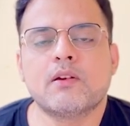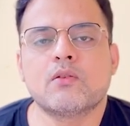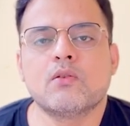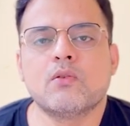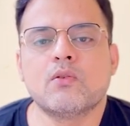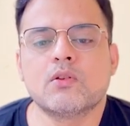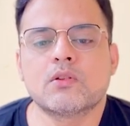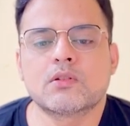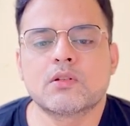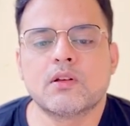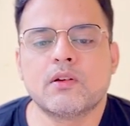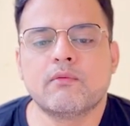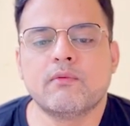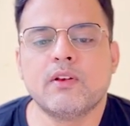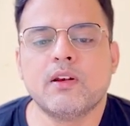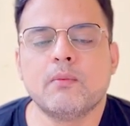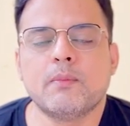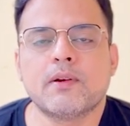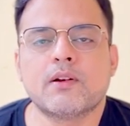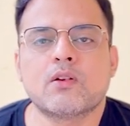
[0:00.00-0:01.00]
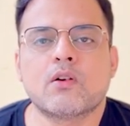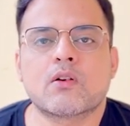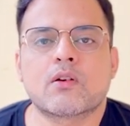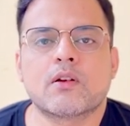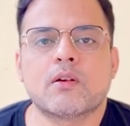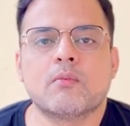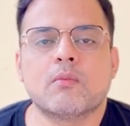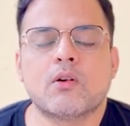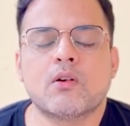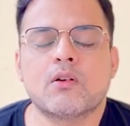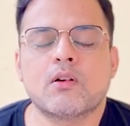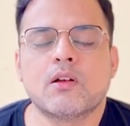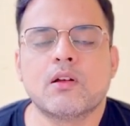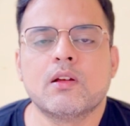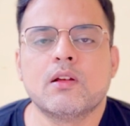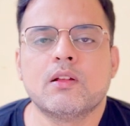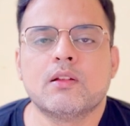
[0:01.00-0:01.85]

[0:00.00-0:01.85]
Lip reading: course we'll be talking about